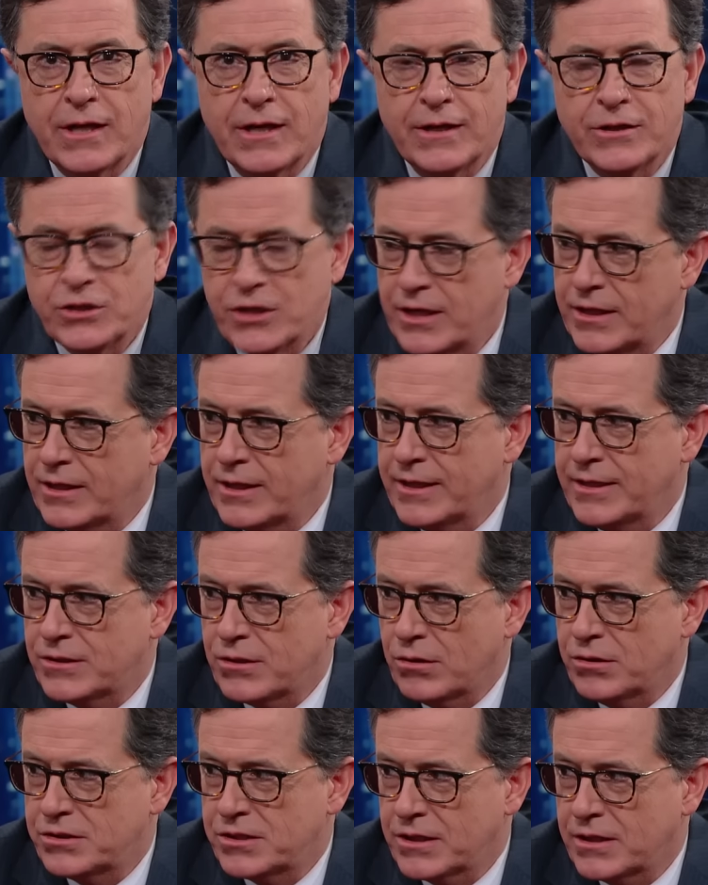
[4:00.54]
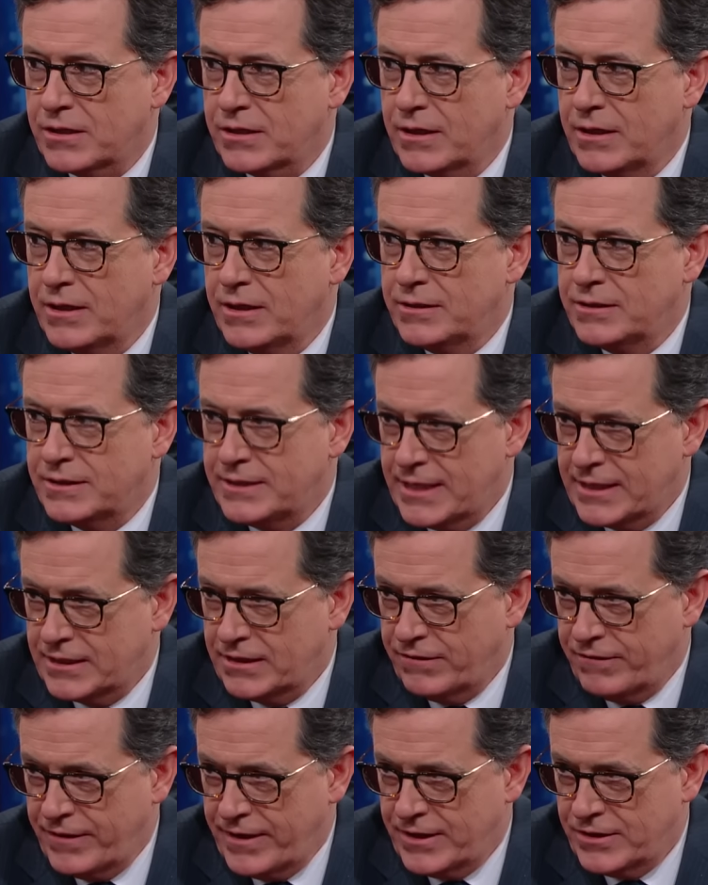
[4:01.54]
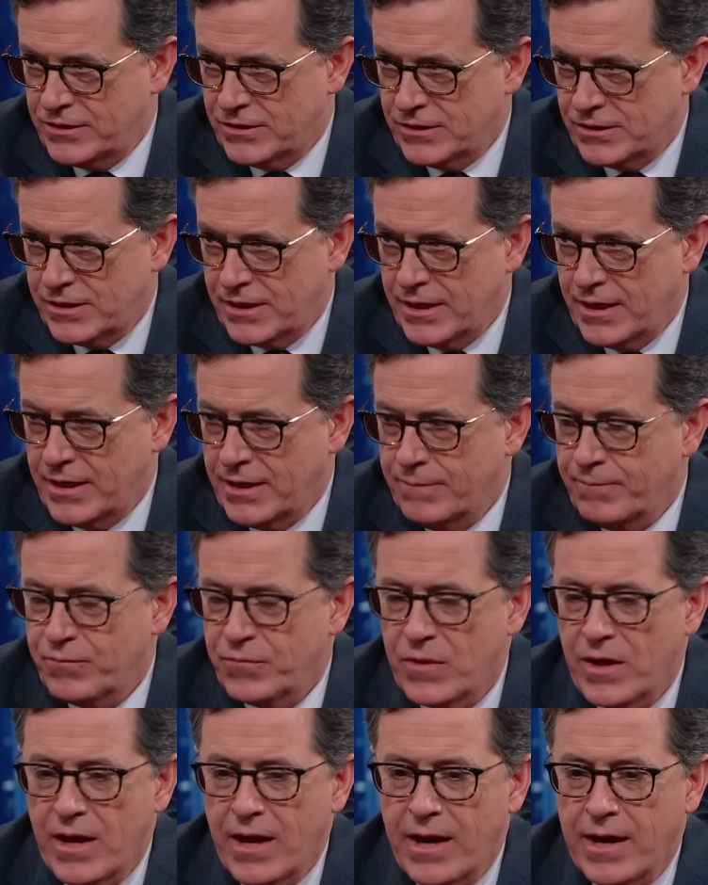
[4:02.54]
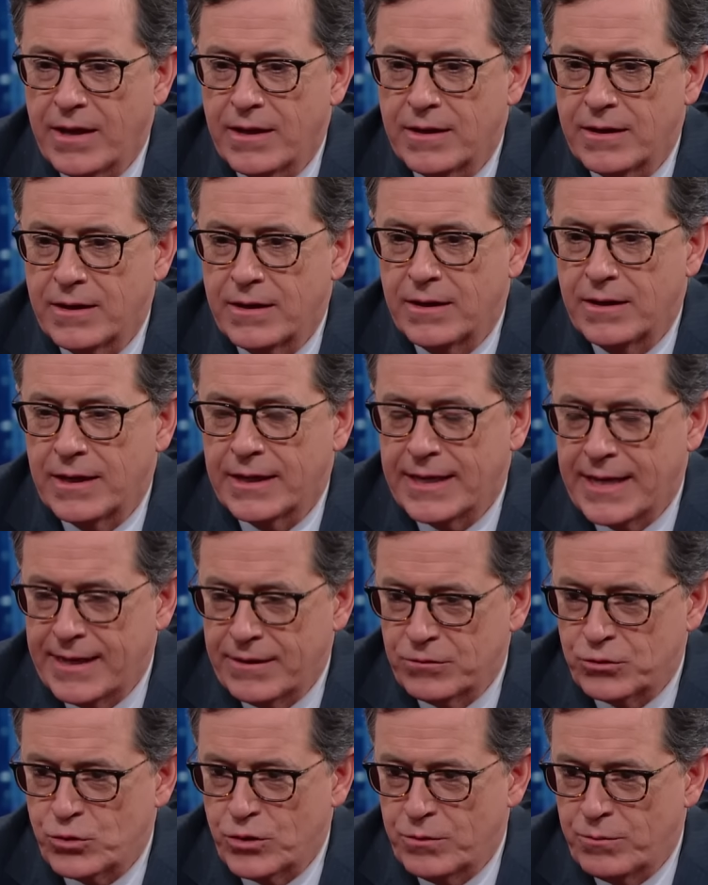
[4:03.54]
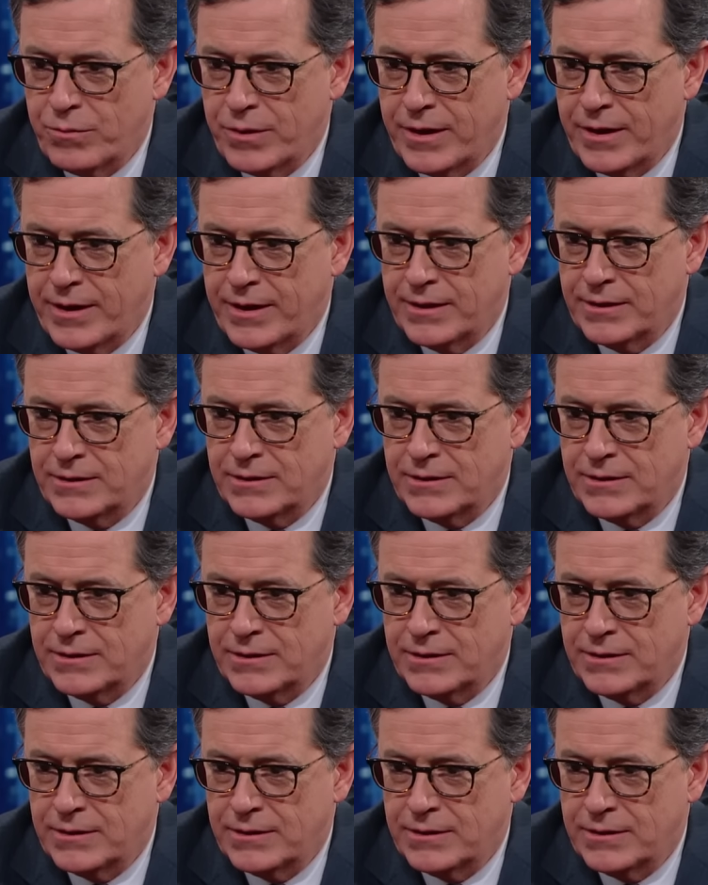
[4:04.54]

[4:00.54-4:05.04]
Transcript: Gently's Holistic Detective Agency. Correct. And again, it was written by